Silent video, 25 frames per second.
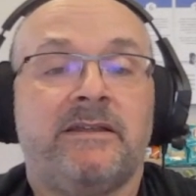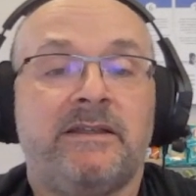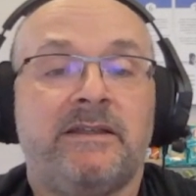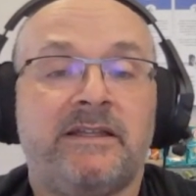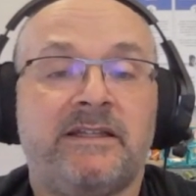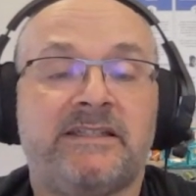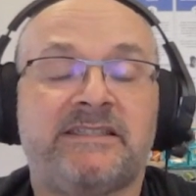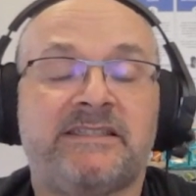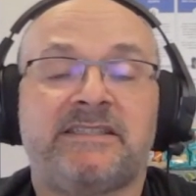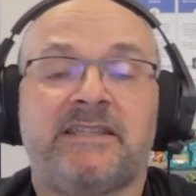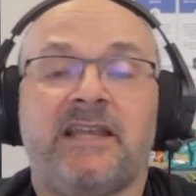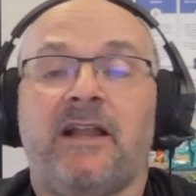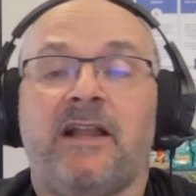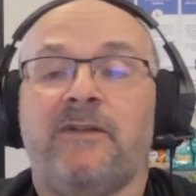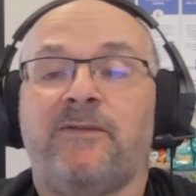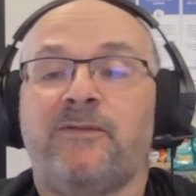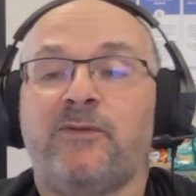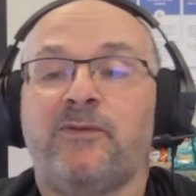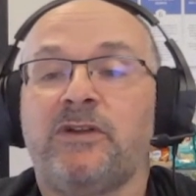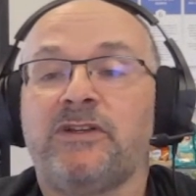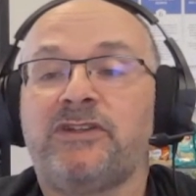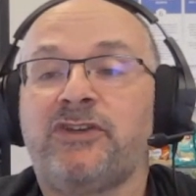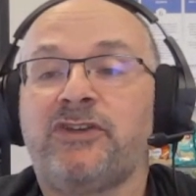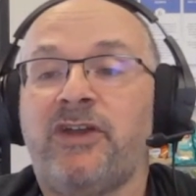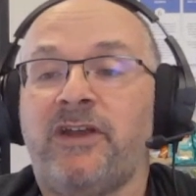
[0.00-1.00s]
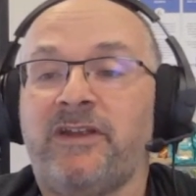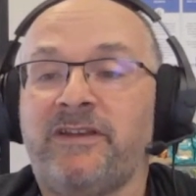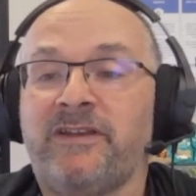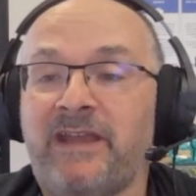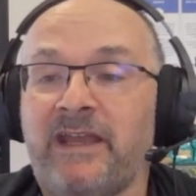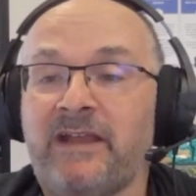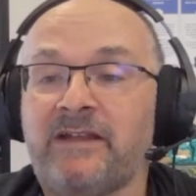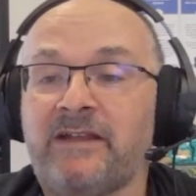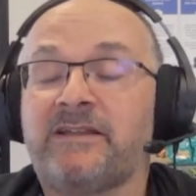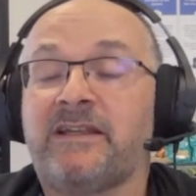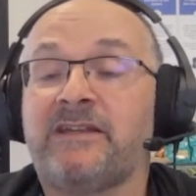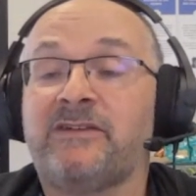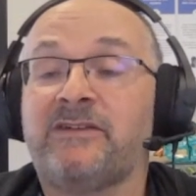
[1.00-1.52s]
itself will
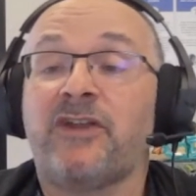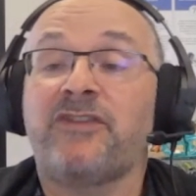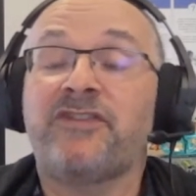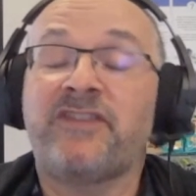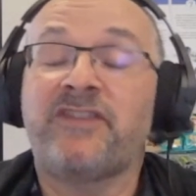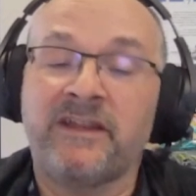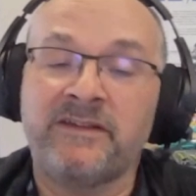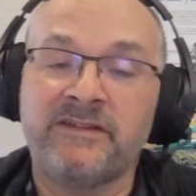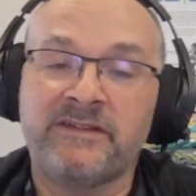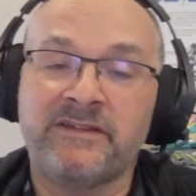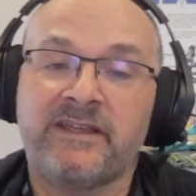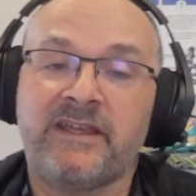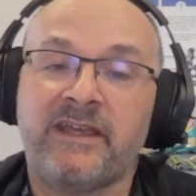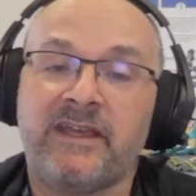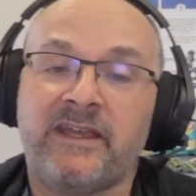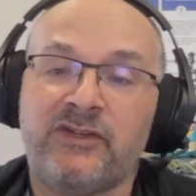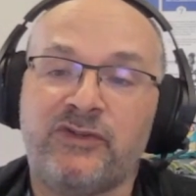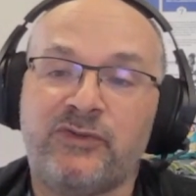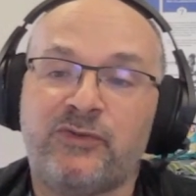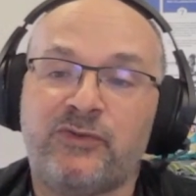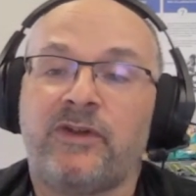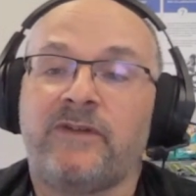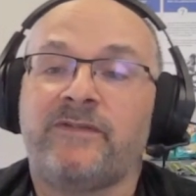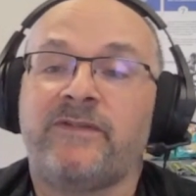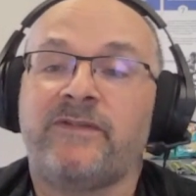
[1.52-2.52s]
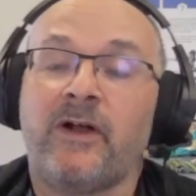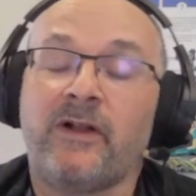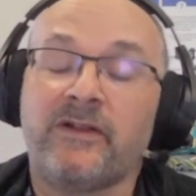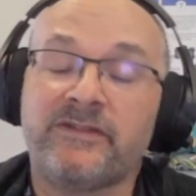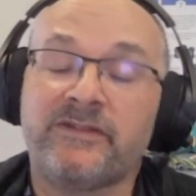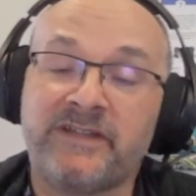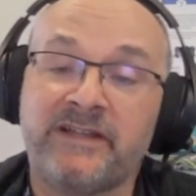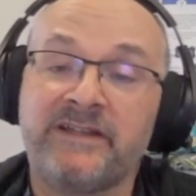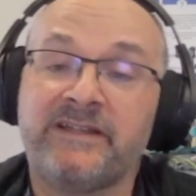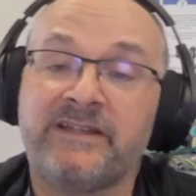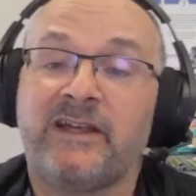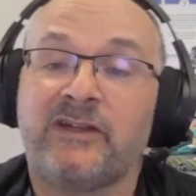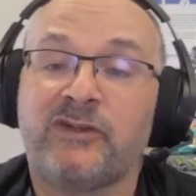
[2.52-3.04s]
connect and authenticate to the vault
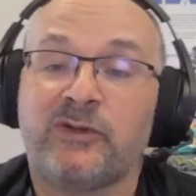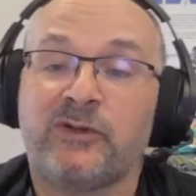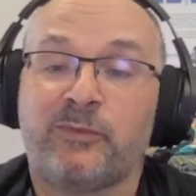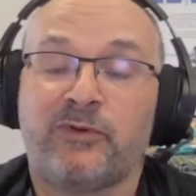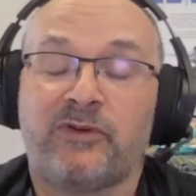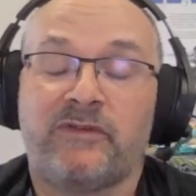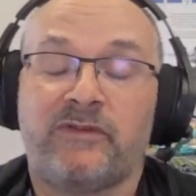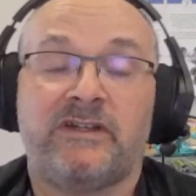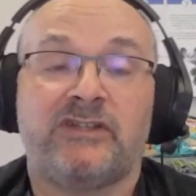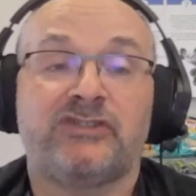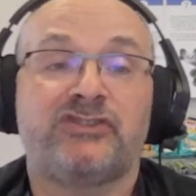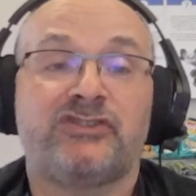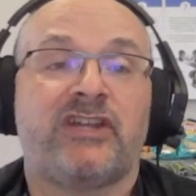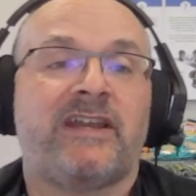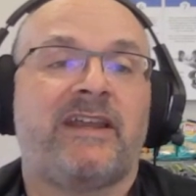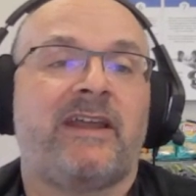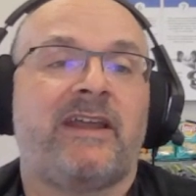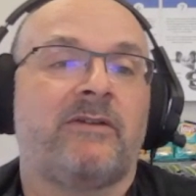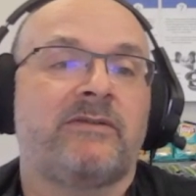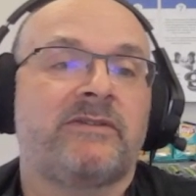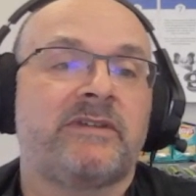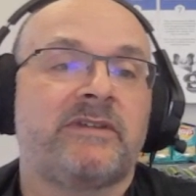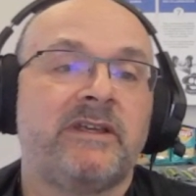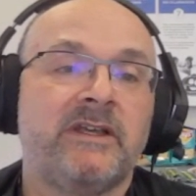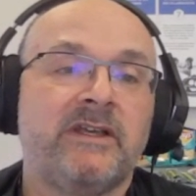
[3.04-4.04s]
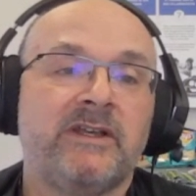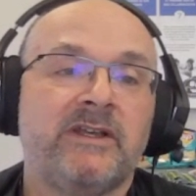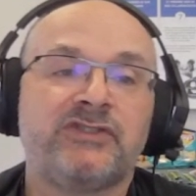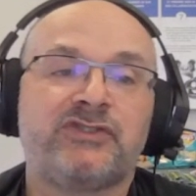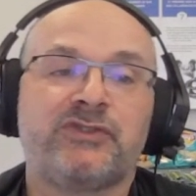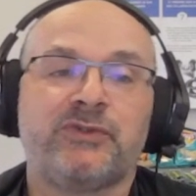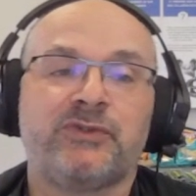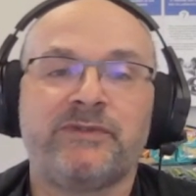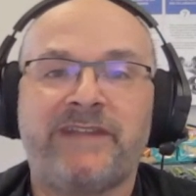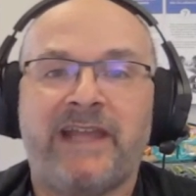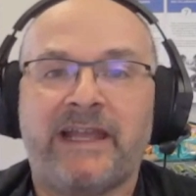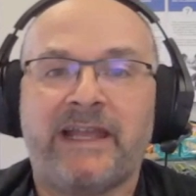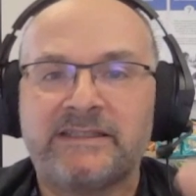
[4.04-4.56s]
and get a privileged account.
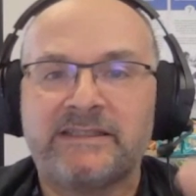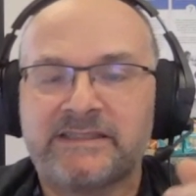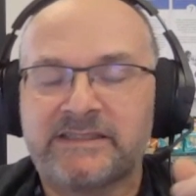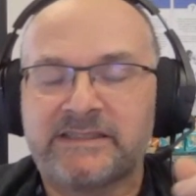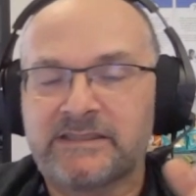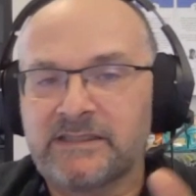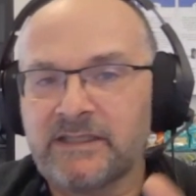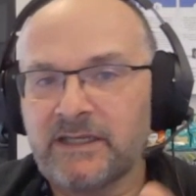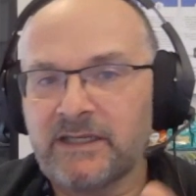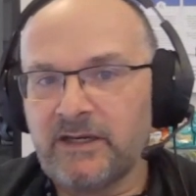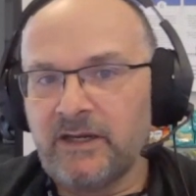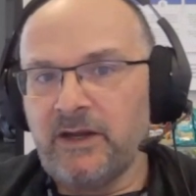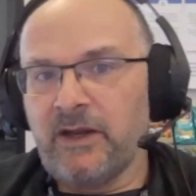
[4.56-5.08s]
So that's